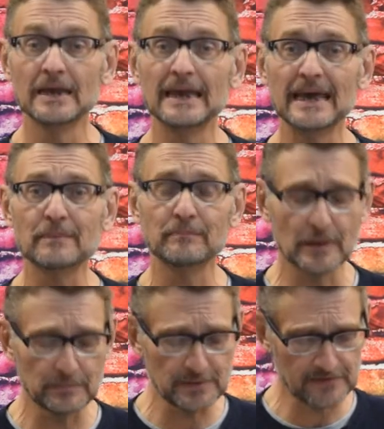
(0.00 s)
He had a
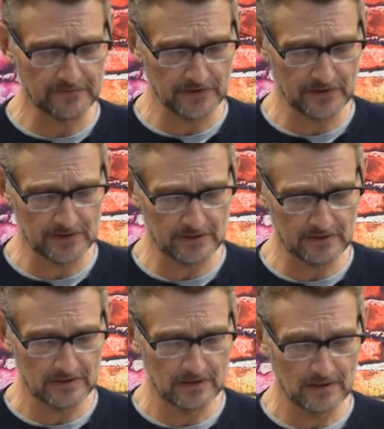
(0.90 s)
purpose for
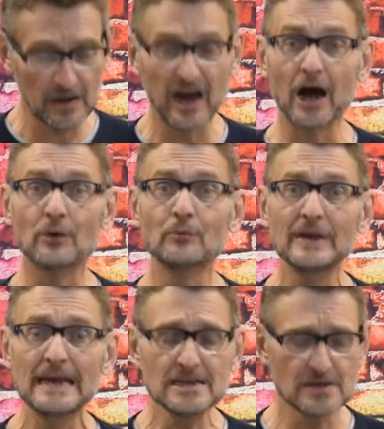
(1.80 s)
her, a
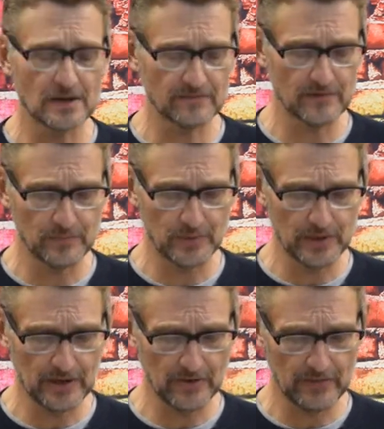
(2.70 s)
reason for
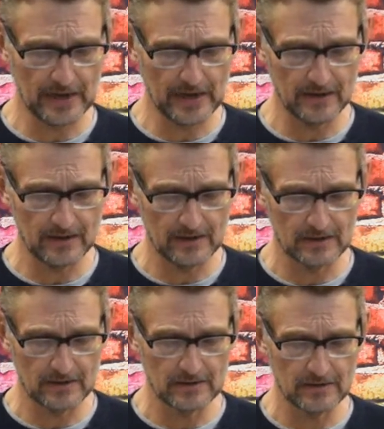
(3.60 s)
putting her there.
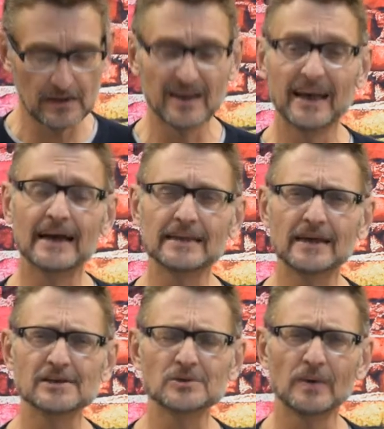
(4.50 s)
And
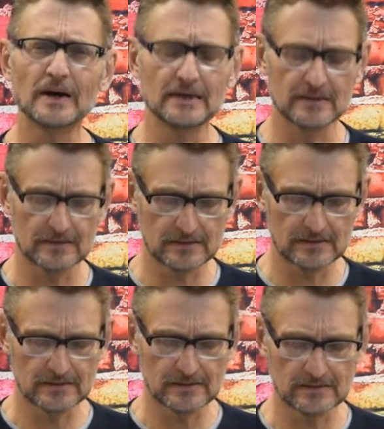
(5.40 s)
guess what?
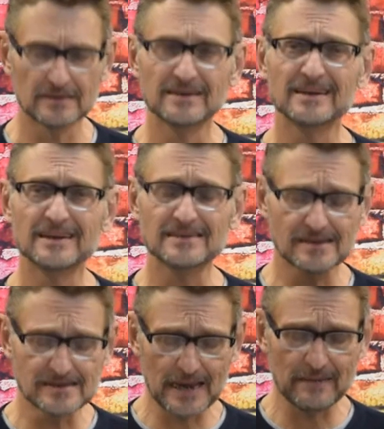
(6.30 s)
It's
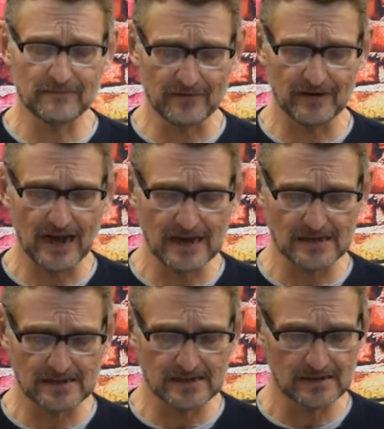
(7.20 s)
the same for
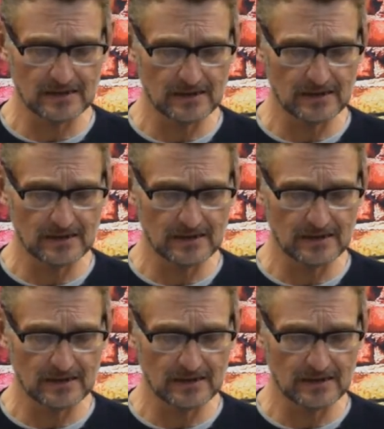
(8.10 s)
us.